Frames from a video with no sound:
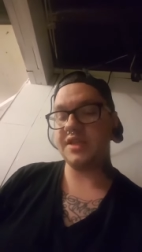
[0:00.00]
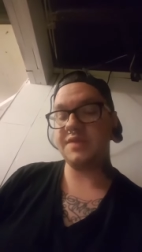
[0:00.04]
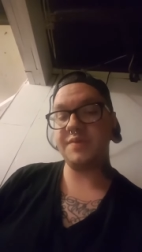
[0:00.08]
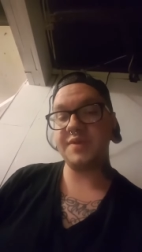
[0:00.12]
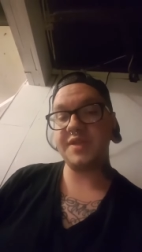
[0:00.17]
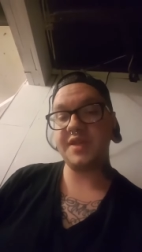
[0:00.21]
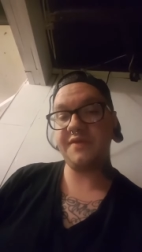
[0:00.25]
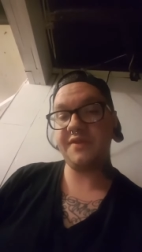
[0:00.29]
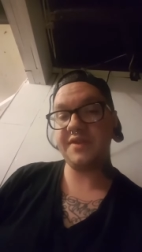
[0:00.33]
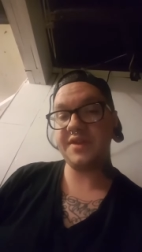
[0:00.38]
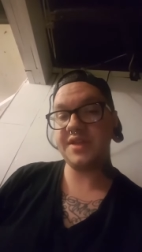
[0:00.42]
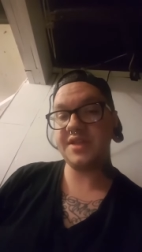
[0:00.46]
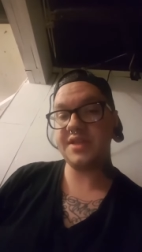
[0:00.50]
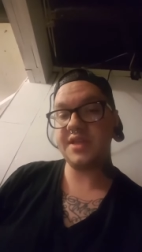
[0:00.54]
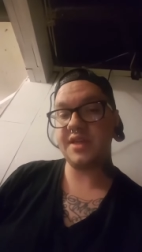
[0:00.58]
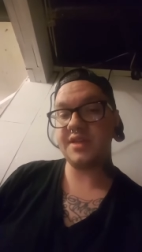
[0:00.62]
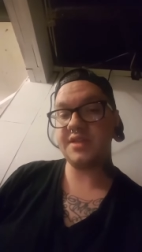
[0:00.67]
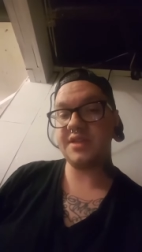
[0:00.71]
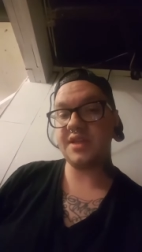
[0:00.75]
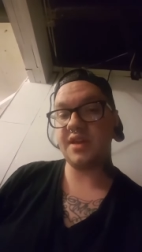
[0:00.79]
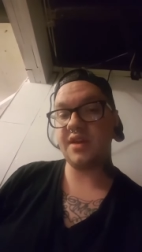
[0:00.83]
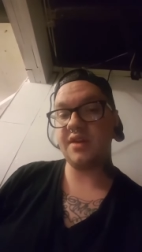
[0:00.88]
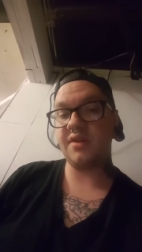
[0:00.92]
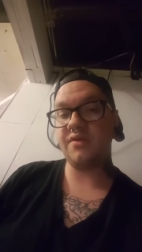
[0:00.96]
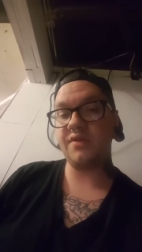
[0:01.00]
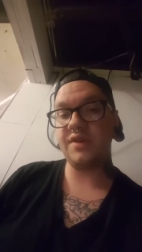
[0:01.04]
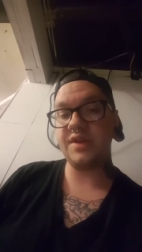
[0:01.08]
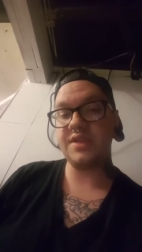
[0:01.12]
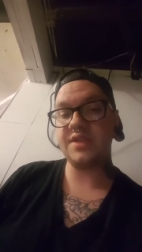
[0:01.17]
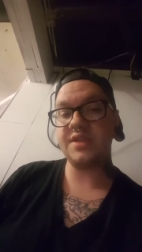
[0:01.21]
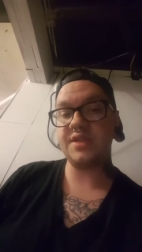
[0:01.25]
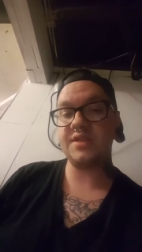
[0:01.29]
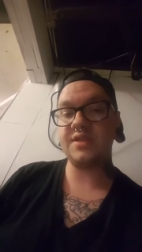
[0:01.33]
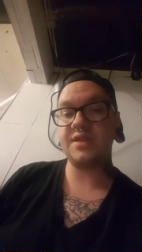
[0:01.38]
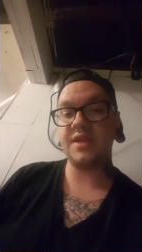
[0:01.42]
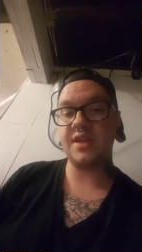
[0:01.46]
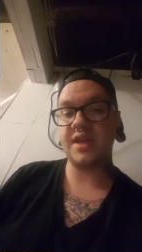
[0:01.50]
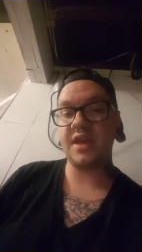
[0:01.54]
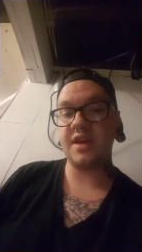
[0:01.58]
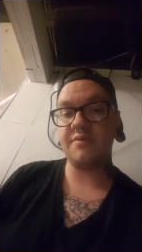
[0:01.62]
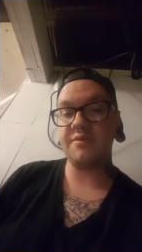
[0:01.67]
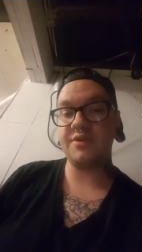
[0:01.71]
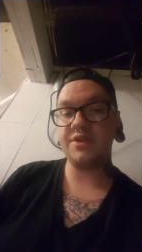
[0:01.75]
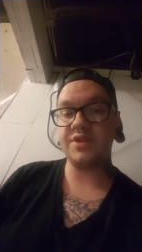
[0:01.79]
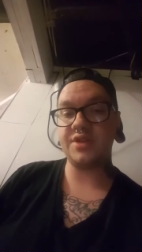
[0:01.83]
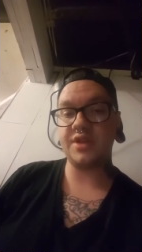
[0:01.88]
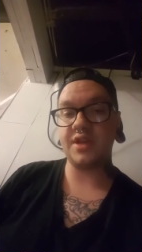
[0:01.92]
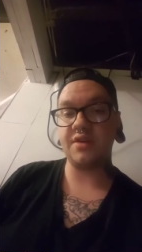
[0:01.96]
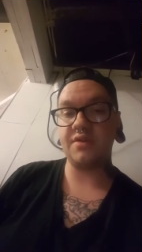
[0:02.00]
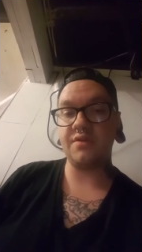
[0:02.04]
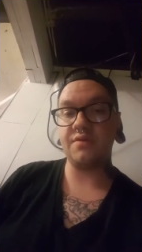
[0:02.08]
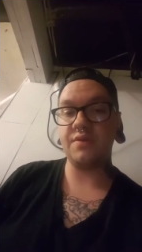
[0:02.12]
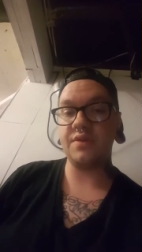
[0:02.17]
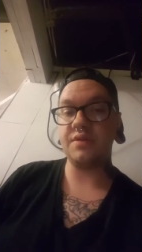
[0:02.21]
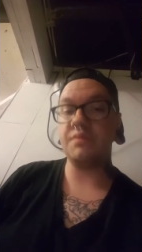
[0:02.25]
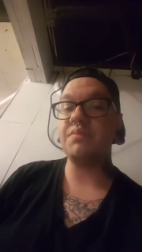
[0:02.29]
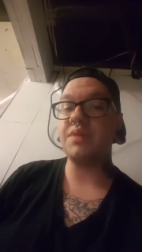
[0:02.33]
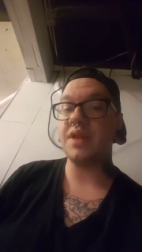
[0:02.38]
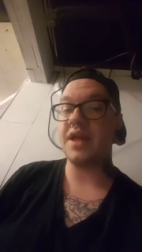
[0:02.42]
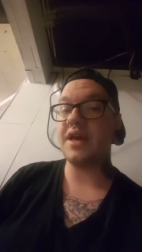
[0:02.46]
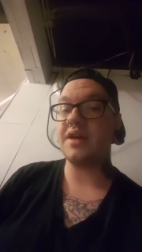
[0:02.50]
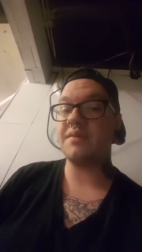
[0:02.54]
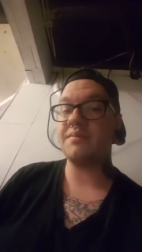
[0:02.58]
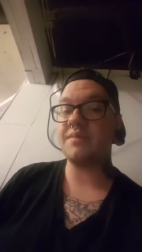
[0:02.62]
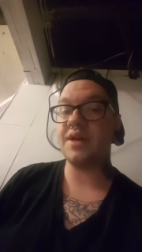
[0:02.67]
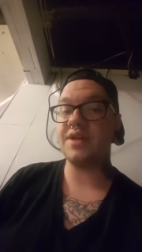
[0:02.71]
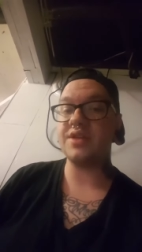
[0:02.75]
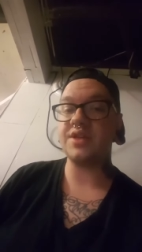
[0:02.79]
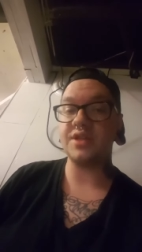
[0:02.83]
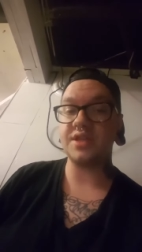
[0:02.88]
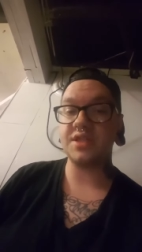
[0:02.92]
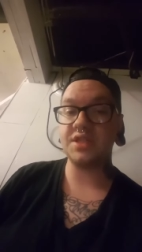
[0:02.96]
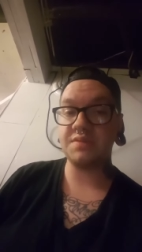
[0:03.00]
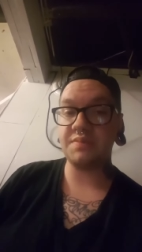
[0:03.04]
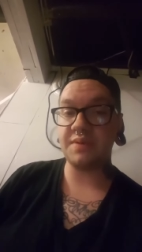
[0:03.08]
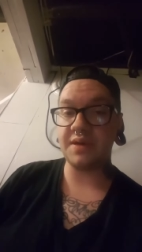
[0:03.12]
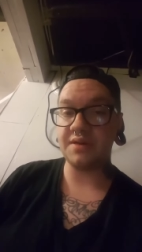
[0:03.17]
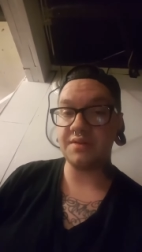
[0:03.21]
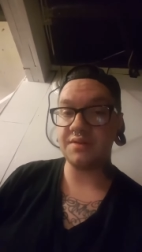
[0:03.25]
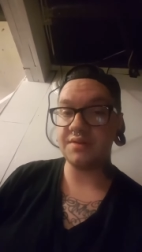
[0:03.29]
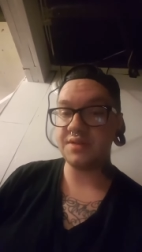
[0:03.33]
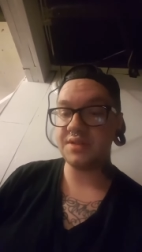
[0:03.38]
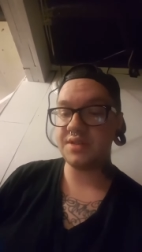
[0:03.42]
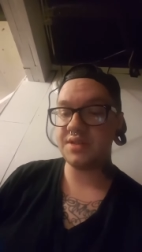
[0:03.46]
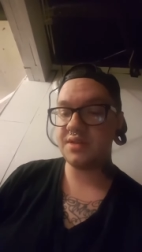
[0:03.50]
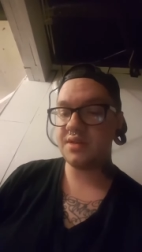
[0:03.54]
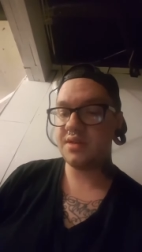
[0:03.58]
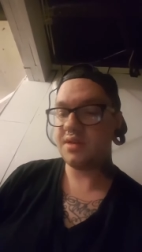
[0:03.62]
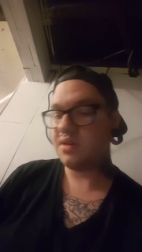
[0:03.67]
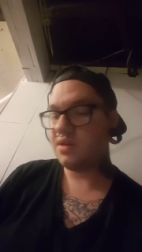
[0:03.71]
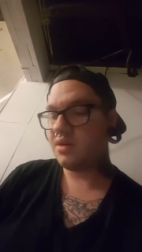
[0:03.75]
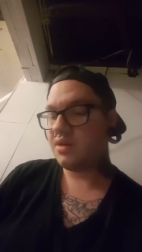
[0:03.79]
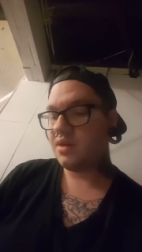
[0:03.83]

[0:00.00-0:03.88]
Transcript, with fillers: it specifically says increases the damage dealt with black magic spells.